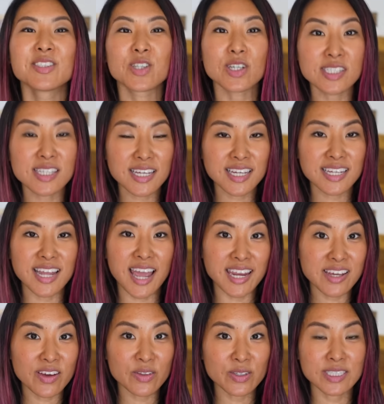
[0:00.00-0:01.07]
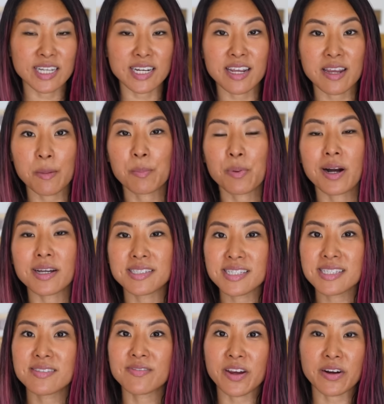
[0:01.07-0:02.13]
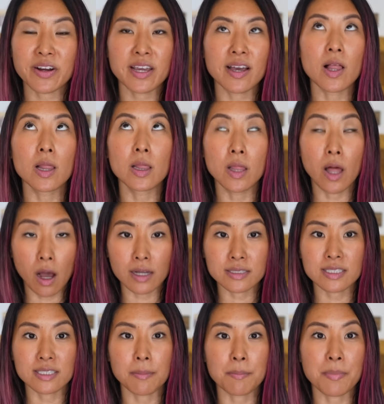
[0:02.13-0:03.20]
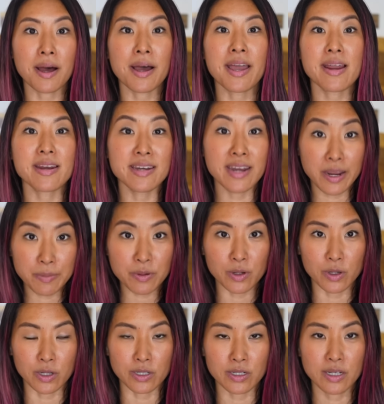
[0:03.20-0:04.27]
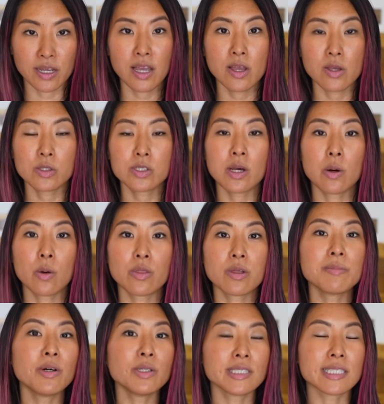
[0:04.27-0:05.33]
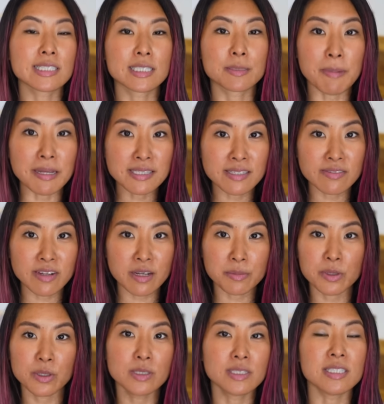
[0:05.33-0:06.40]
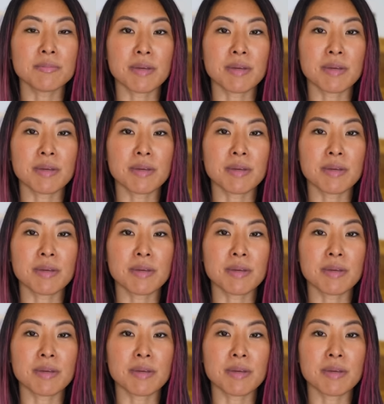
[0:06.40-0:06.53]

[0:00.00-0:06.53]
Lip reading: Just like in any other city, prices vary a lot by neighborhood. So the most expensive neighborhoods in